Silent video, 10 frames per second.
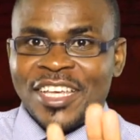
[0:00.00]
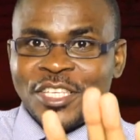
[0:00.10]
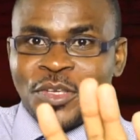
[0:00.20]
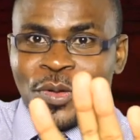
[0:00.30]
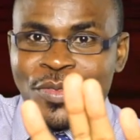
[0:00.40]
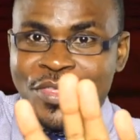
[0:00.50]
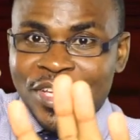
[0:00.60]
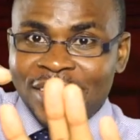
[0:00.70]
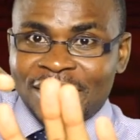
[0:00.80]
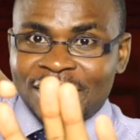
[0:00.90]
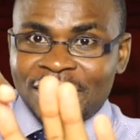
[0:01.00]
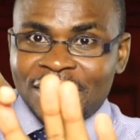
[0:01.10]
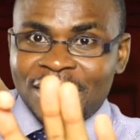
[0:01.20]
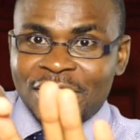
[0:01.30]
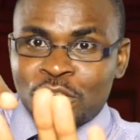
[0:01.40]
So this
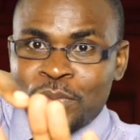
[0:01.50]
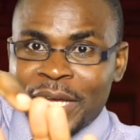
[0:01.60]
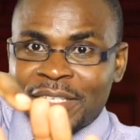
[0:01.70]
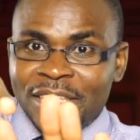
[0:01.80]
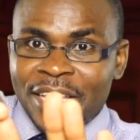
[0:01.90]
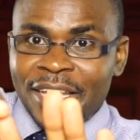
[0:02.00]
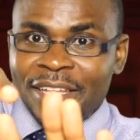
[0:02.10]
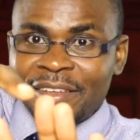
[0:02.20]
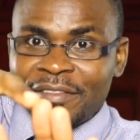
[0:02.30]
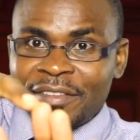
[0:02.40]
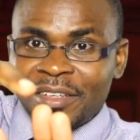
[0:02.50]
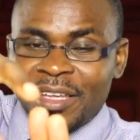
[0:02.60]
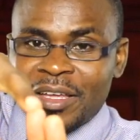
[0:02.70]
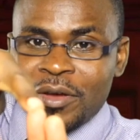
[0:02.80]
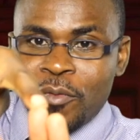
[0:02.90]
space here,
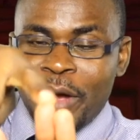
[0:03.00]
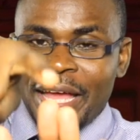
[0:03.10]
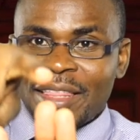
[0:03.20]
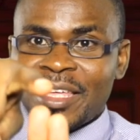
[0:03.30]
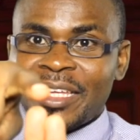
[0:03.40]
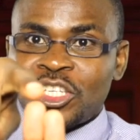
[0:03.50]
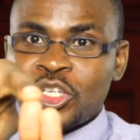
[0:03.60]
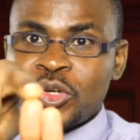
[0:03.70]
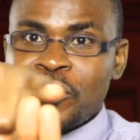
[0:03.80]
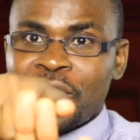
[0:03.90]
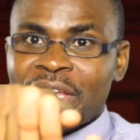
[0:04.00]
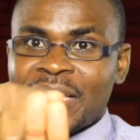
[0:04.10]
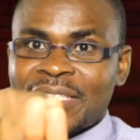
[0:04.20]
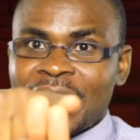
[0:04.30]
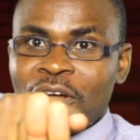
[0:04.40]
where the 2
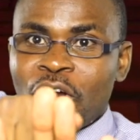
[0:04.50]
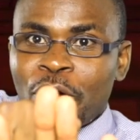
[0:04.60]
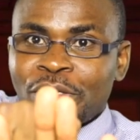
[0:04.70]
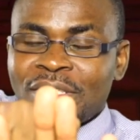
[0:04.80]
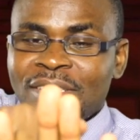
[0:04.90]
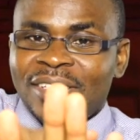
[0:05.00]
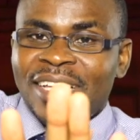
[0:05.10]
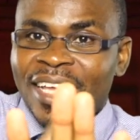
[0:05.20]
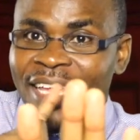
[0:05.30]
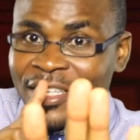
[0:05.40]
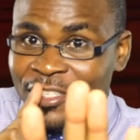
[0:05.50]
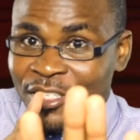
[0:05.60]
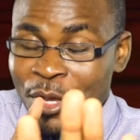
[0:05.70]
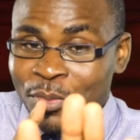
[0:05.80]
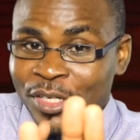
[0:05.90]
fingers are close, is
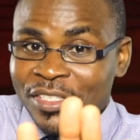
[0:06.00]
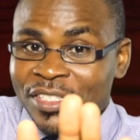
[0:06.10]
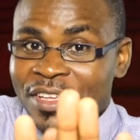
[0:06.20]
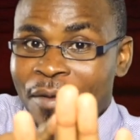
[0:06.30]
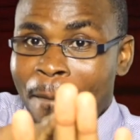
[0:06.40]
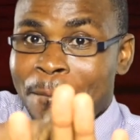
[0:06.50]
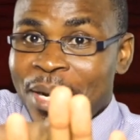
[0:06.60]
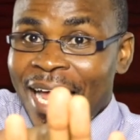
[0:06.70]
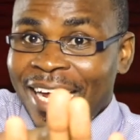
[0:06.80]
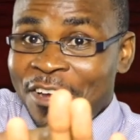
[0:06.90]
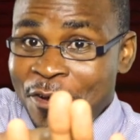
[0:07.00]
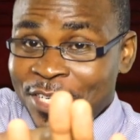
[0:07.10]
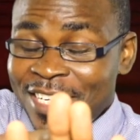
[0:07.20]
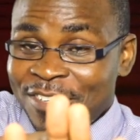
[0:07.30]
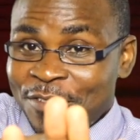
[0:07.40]
same as black
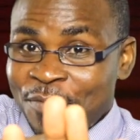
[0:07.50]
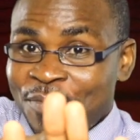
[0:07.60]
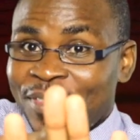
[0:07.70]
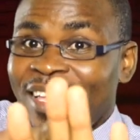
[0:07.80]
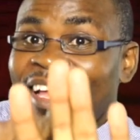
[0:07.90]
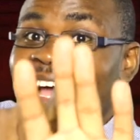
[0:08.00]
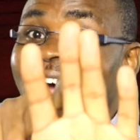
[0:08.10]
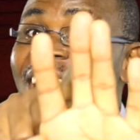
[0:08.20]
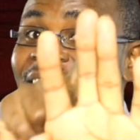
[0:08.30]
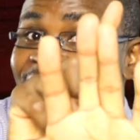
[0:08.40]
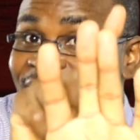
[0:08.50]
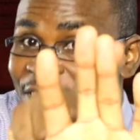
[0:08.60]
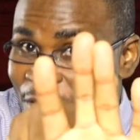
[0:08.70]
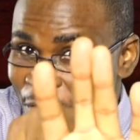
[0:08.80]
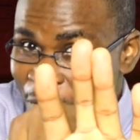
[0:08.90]
note
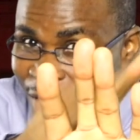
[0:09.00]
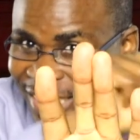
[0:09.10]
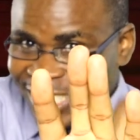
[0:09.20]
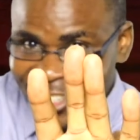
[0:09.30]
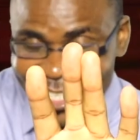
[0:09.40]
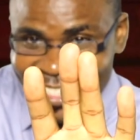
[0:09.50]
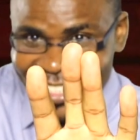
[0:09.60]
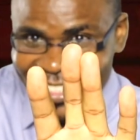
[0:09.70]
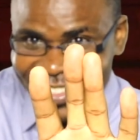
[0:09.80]
and white note.